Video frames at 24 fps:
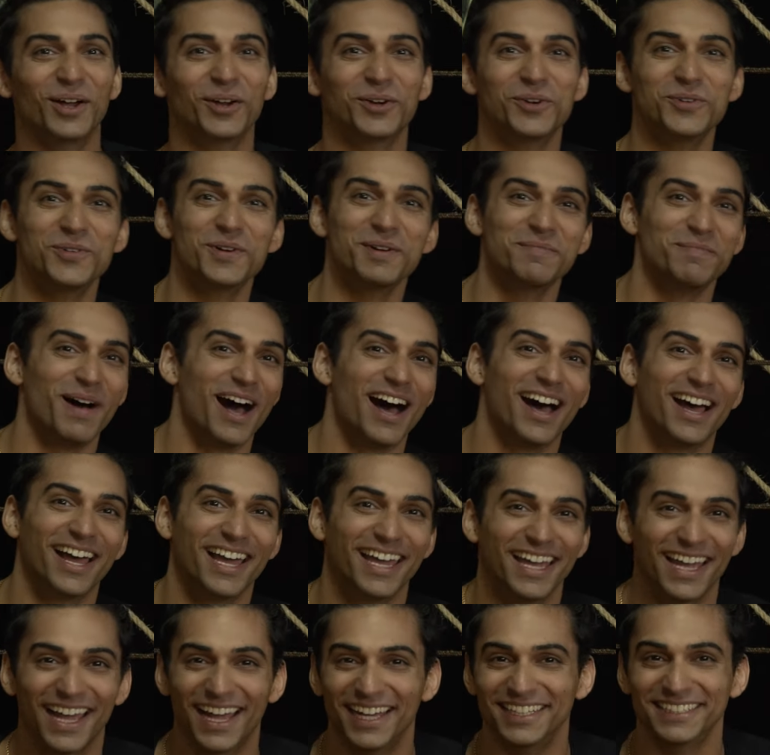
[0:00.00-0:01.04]
Who am
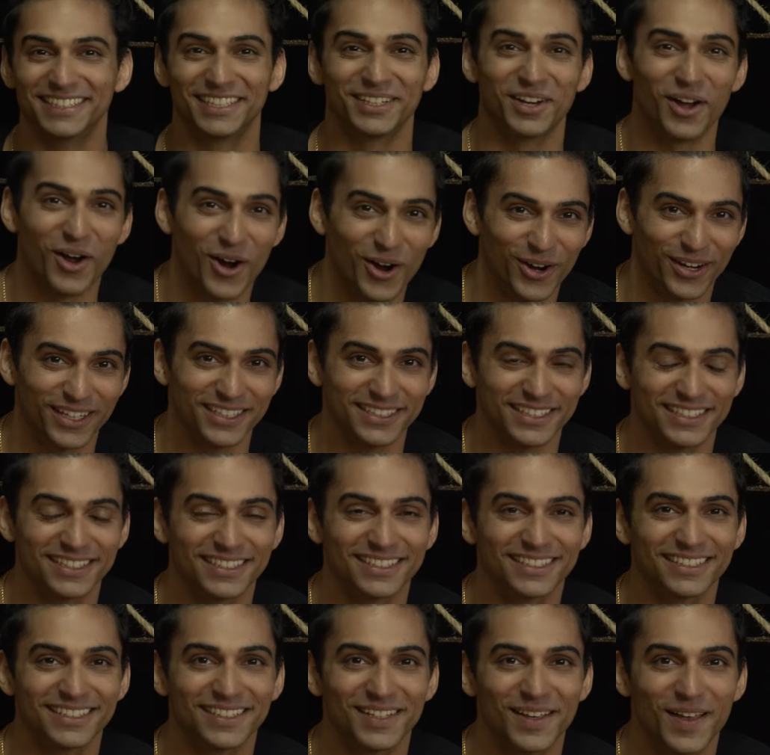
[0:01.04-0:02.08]
I as an artist?
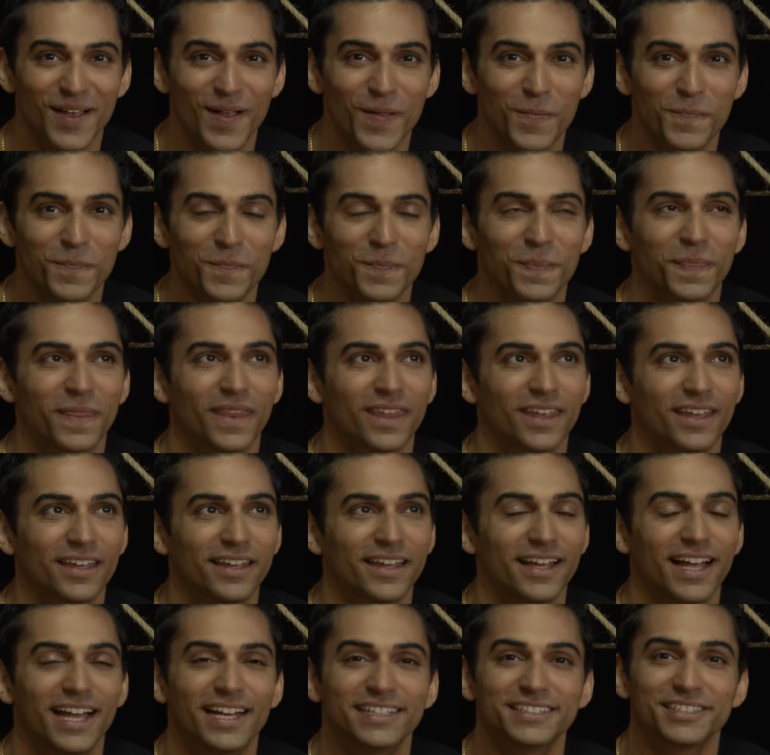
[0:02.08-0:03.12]

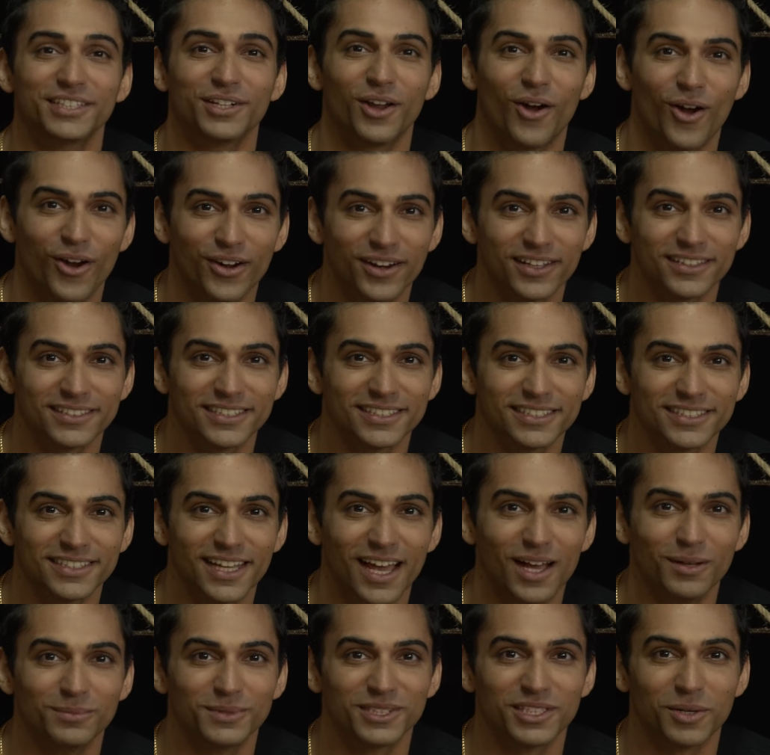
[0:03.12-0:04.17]
As an artist,
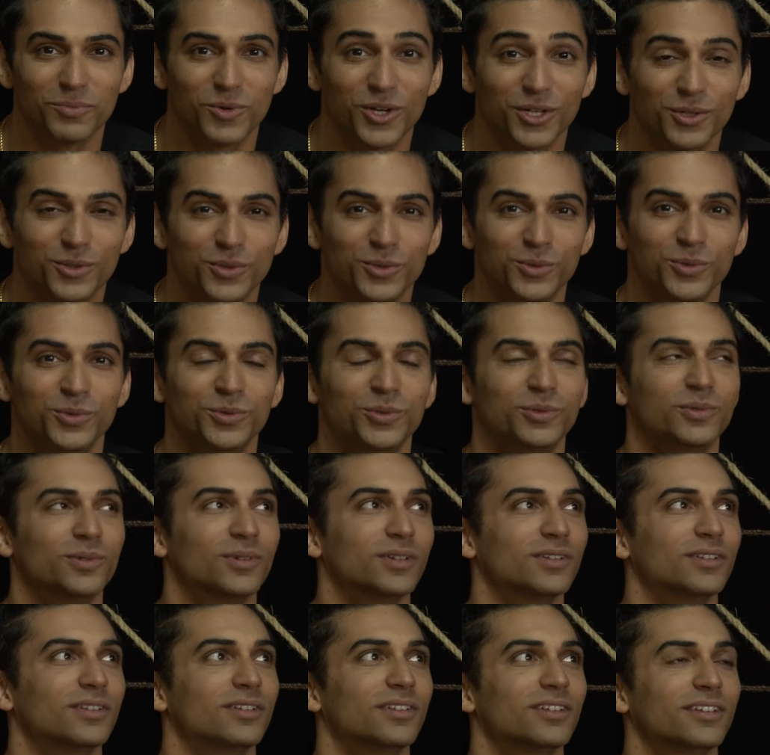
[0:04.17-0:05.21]
I'm someone who
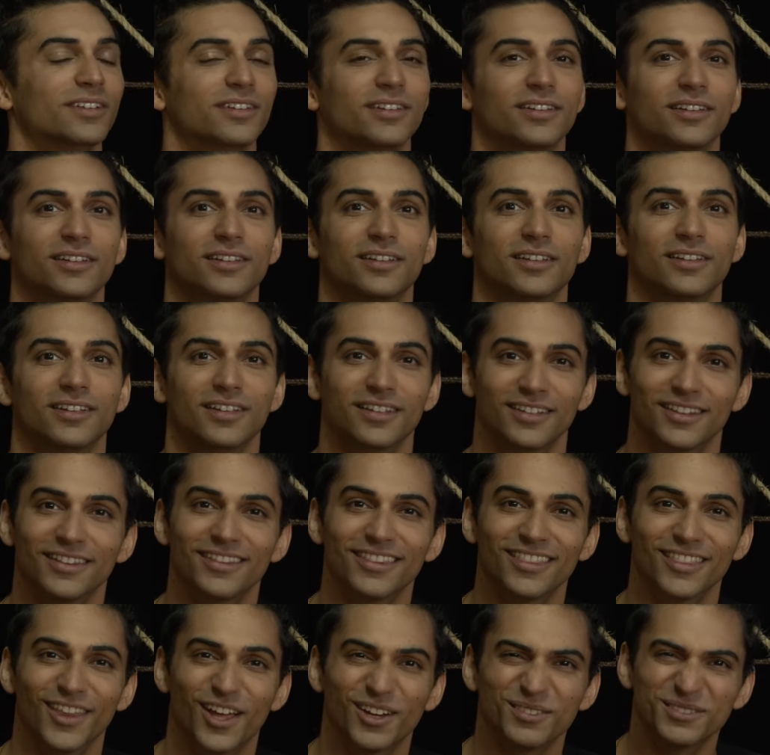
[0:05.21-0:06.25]

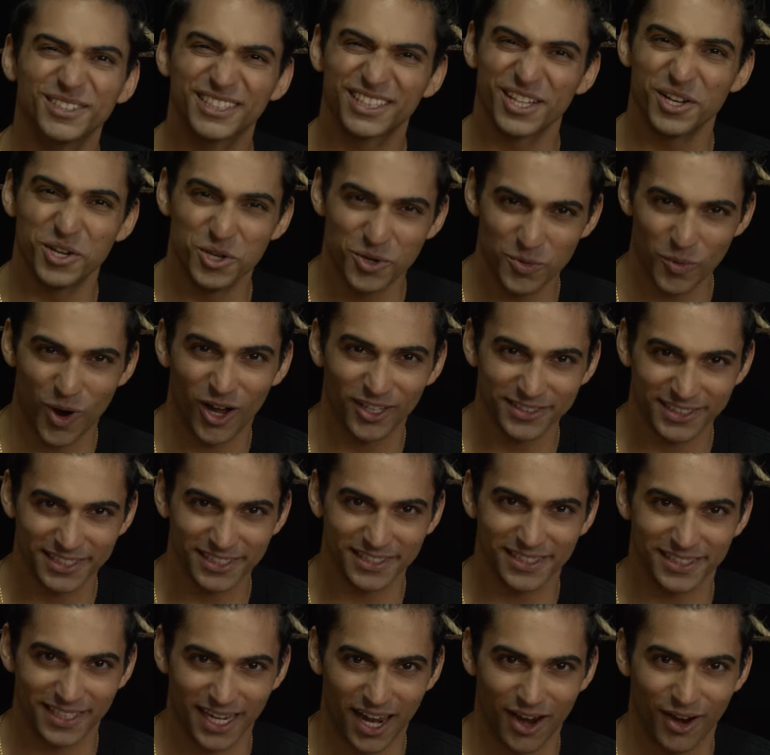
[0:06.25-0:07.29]
loves the
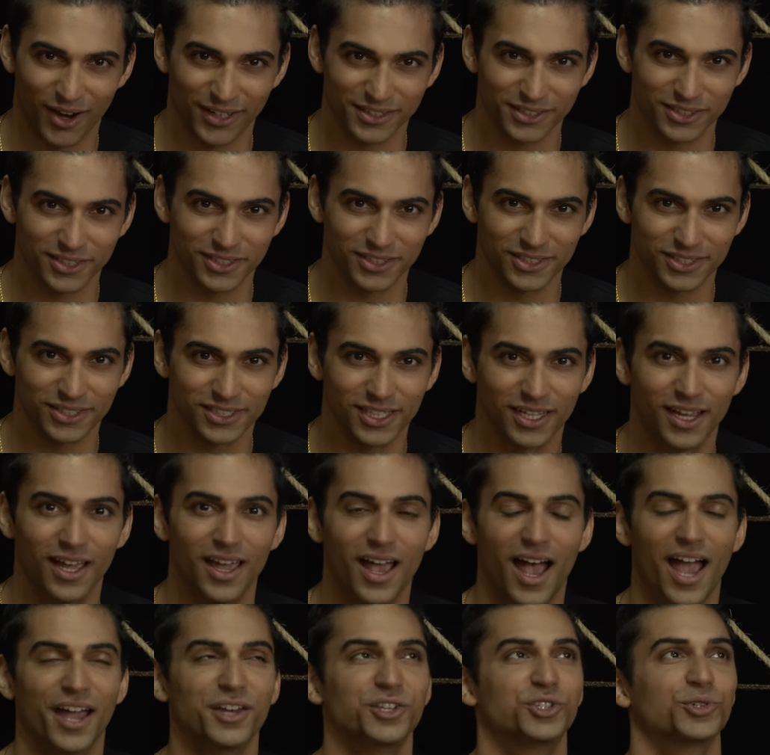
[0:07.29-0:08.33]
nuances in characters.
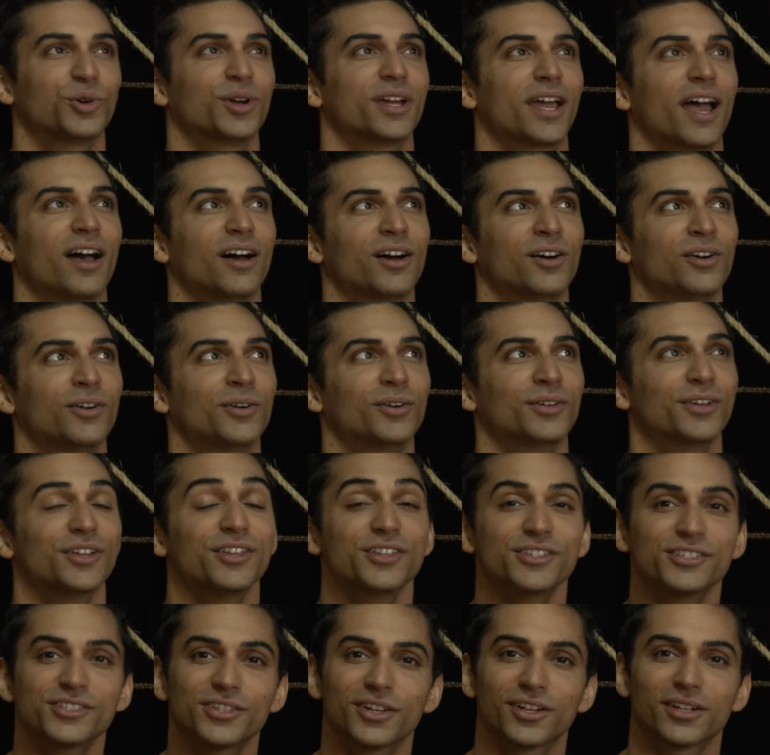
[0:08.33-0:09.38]
I enjoy how
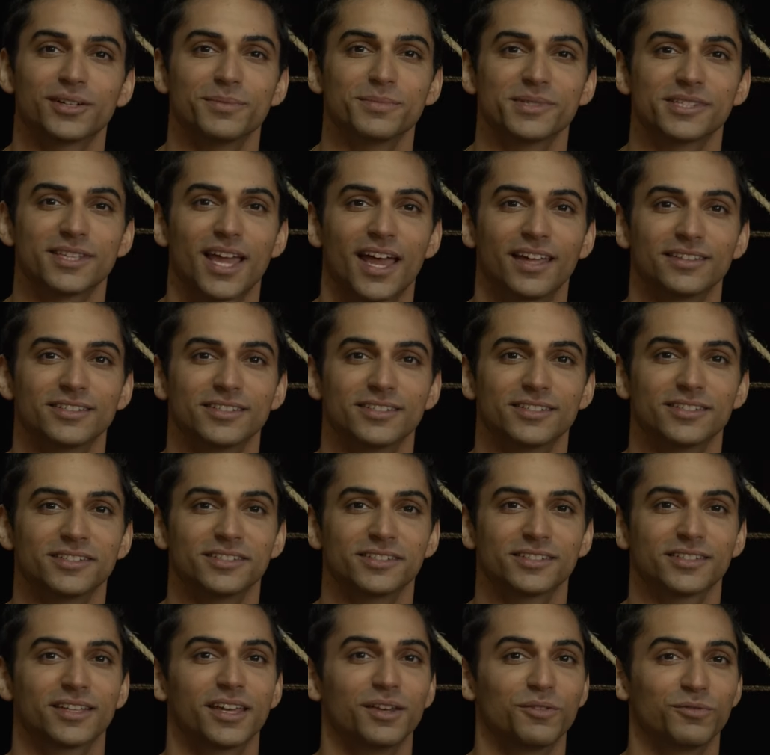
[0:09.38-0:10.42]

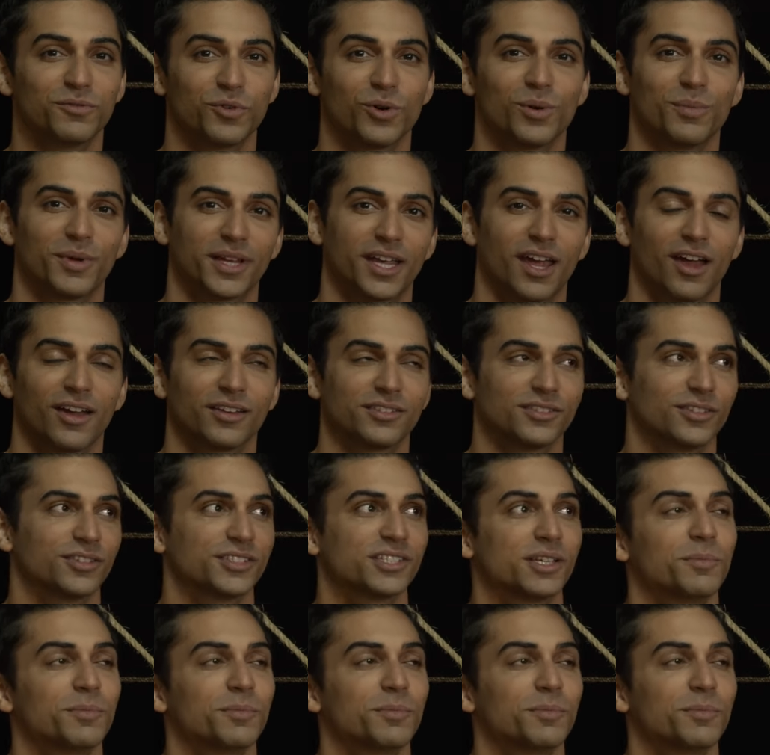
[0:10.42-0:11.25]
circumstances can form a character.